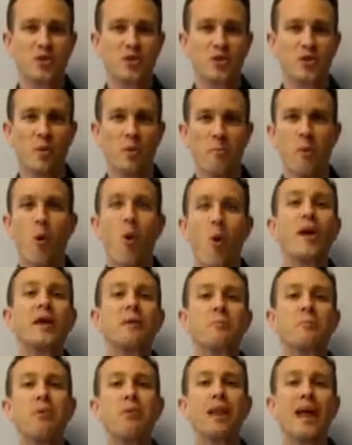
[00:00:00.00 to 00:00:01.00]
to a
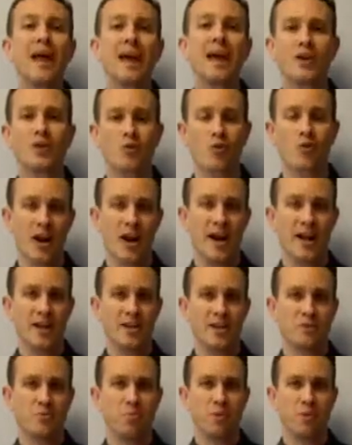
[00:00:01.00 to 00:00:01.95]
point-blank range